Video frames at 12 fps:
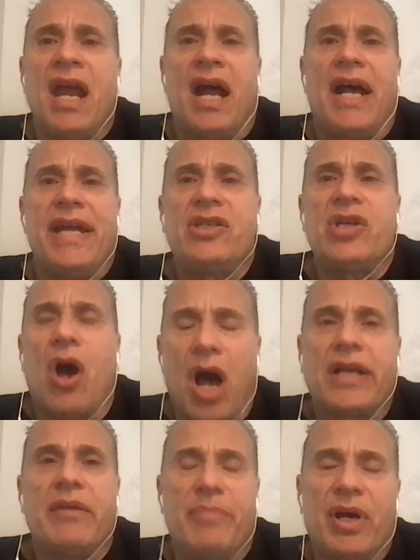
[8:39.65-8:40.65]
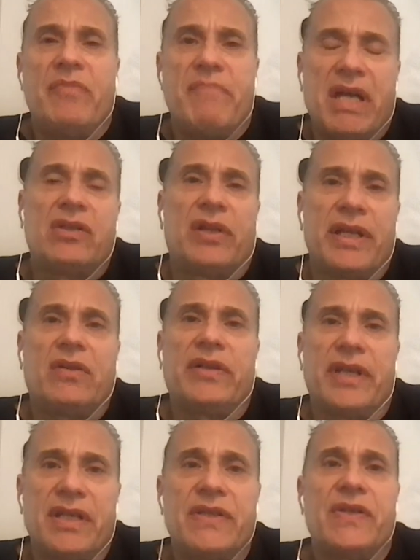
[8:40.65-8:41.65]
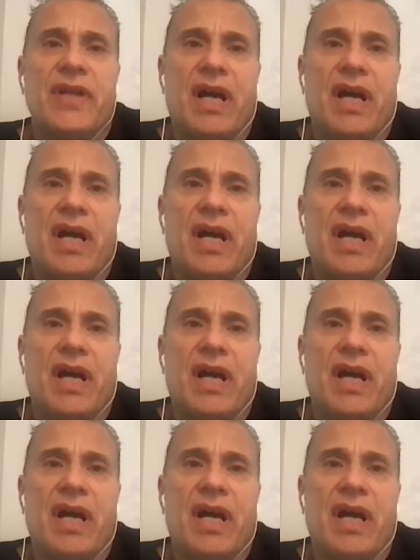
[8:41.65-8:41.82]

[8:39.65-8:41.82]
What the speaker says: I talk about mental illness,